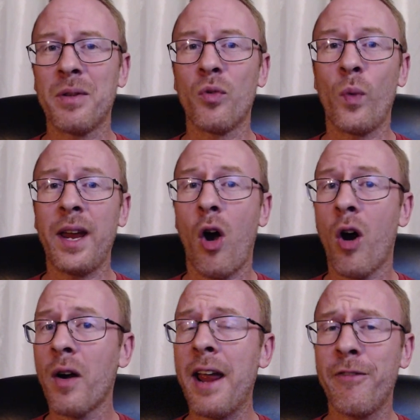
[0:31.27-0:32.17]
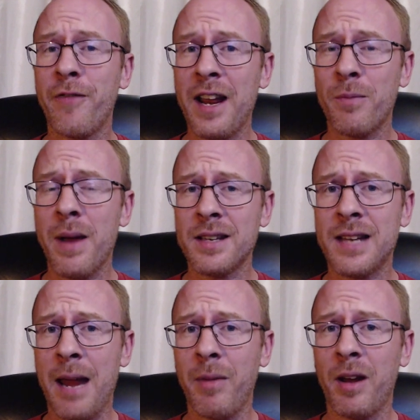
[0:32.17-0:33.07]
We are a faith-based
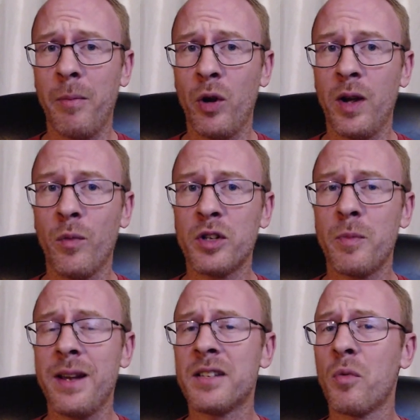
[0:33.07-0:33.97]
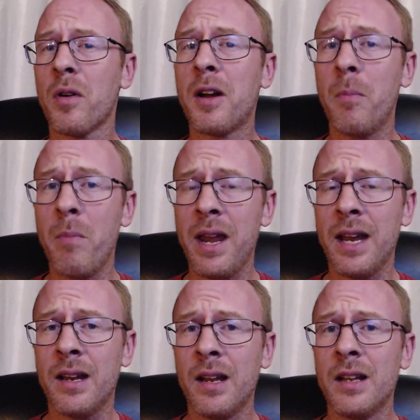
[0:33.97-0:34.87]
gaming community, which means that we're
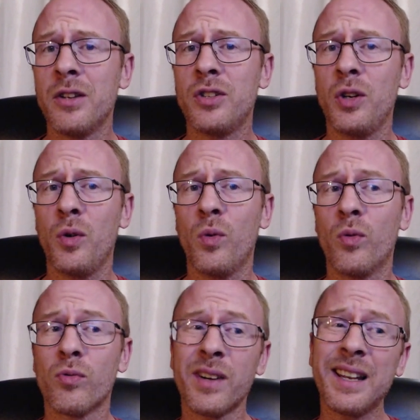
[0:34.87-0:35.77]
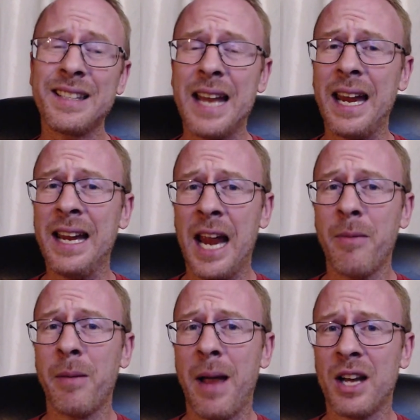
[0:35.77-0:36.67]
committed to really taking
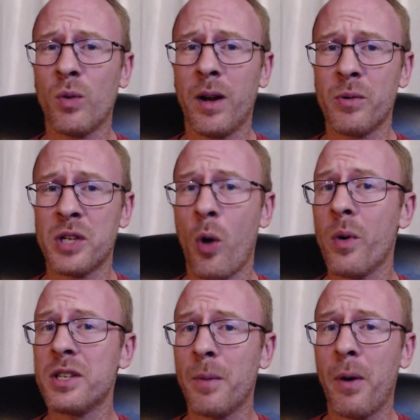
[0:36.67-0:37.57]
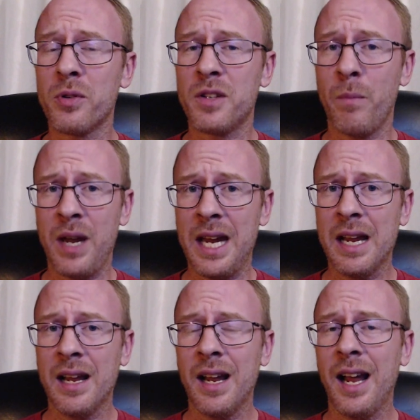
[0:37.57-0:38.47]
gaming back to what it was always supposed to be.
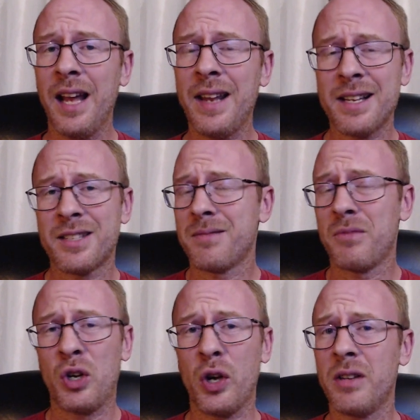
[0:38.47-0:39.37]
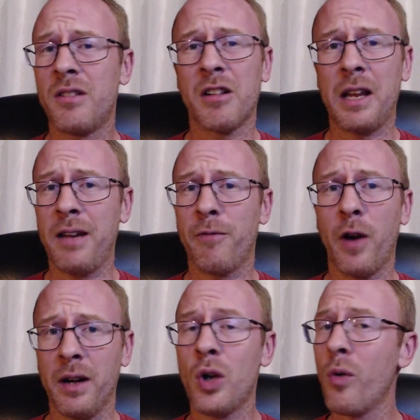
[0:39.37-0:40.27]
And that's good, clean
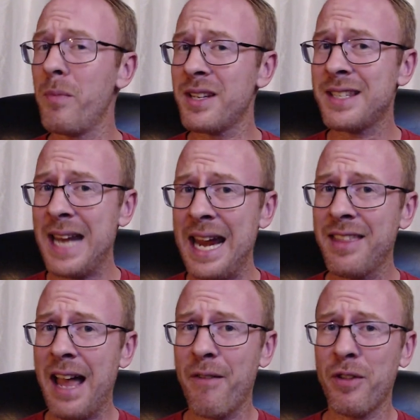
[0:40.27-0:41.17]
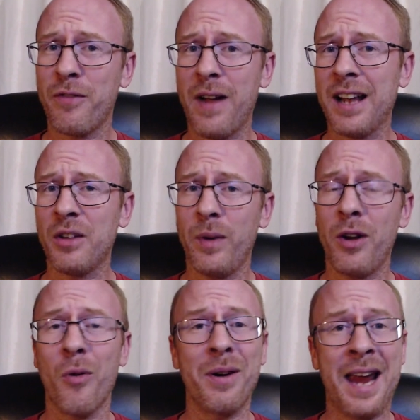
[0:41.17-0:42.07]
fun. Don't mistake that for the fact that we
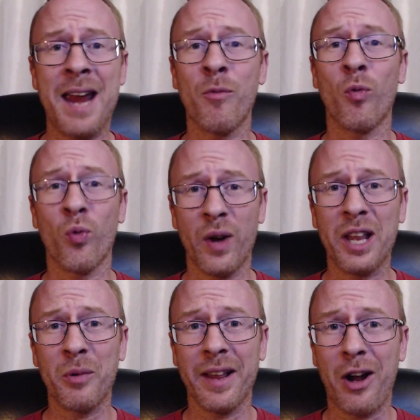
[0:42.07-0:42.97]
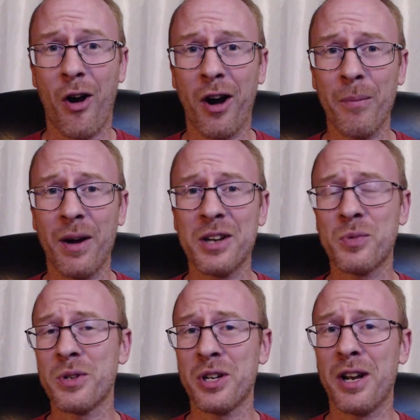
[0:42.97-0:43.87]
don't game really hard, because
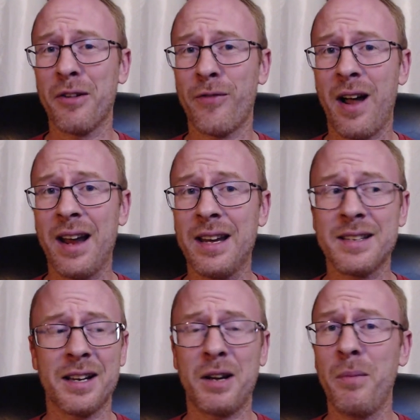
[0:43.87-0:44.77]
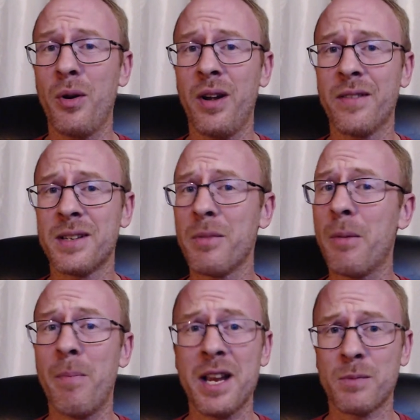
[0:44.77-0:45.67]
what you're going to find is a community of some of the
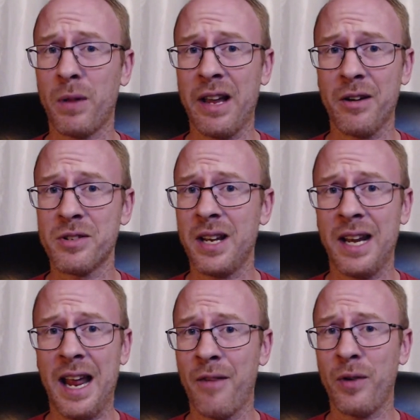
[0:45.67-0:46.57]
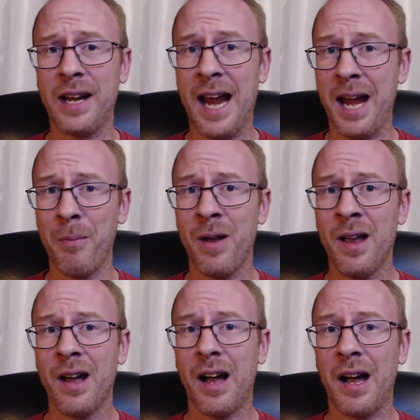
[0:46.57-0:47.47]
best players in every game
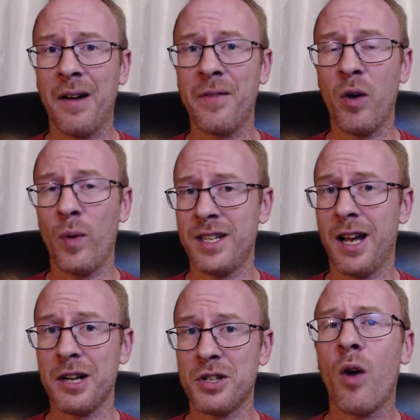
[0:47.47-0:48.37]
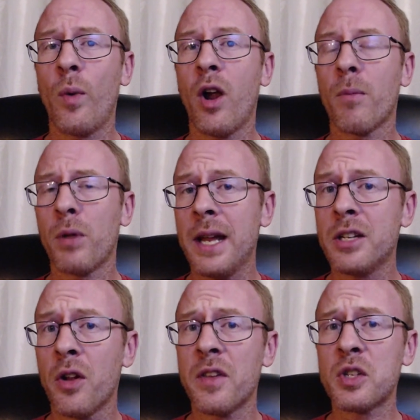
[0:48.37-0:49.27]
that we touch. We are
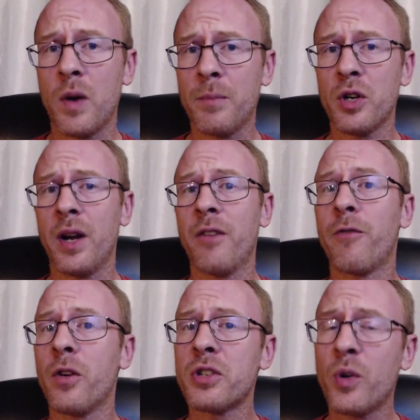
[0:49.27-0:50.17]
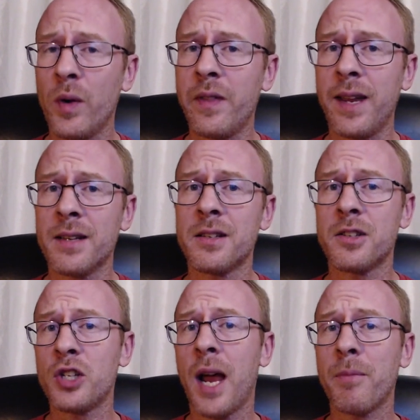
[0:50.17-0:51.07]
planted on the scripture in 1 Corinthians. It's
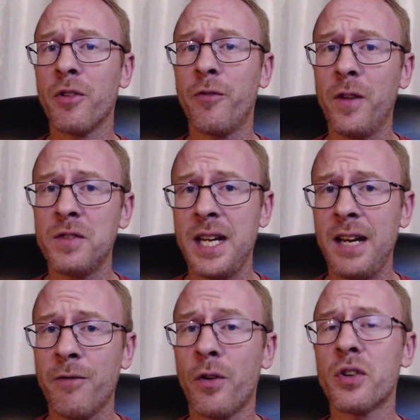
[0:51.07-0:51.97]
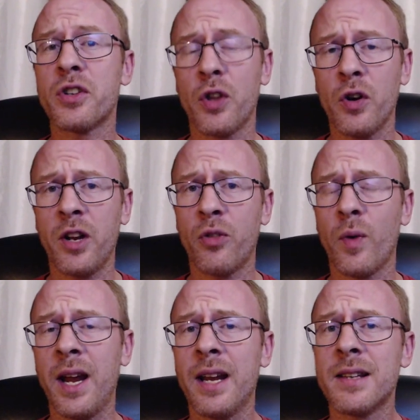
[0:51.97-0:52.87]
chapter 15, verse
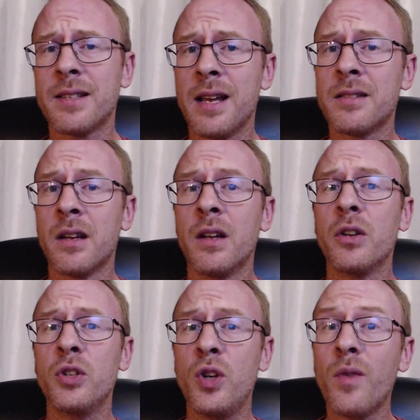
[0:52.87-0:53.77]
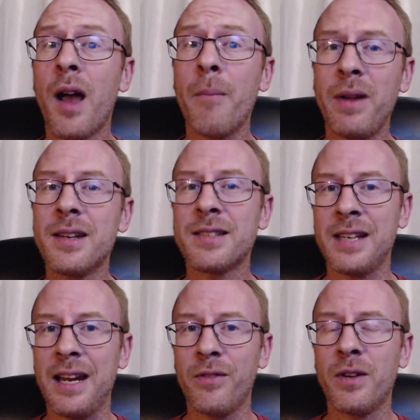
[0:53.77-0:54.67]
33, and it says, "Do not be
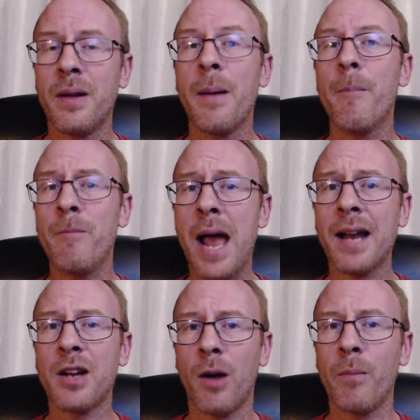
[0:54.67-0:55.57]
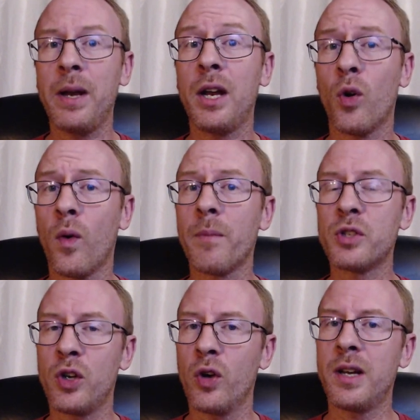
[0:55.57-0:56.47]
deceived. Bad company corrupts
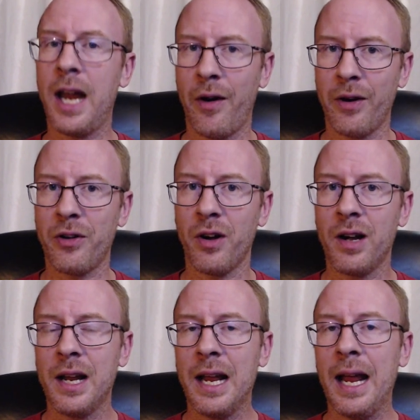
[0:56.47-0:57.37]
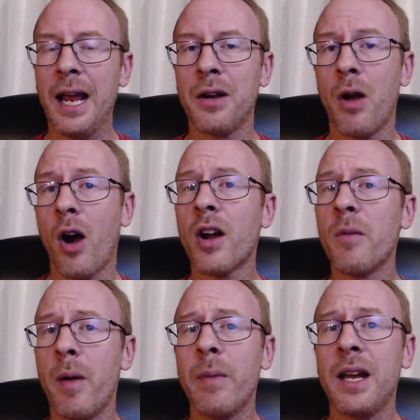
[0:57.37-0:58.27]
good character." And our
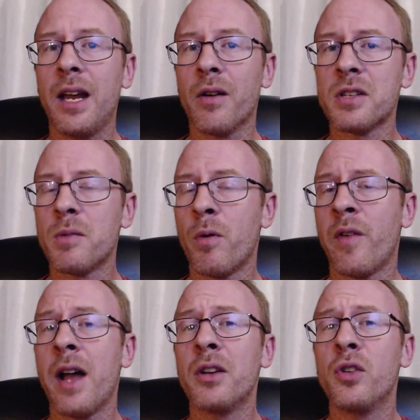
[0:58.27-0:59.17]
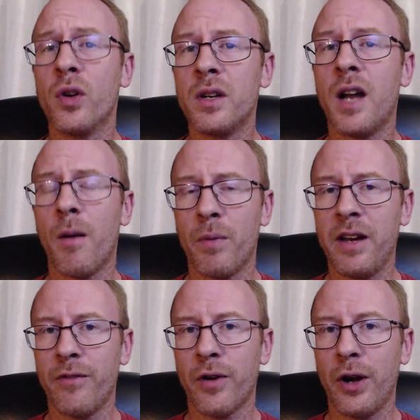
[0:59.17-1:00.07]
commitment here is to provide good company
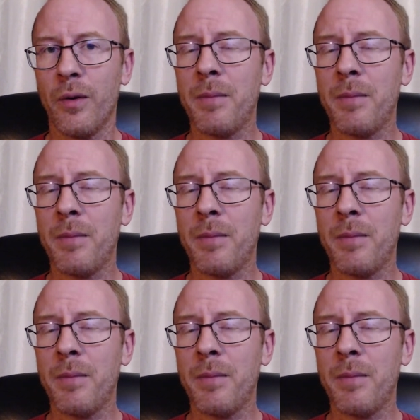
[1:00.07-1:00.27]
for you.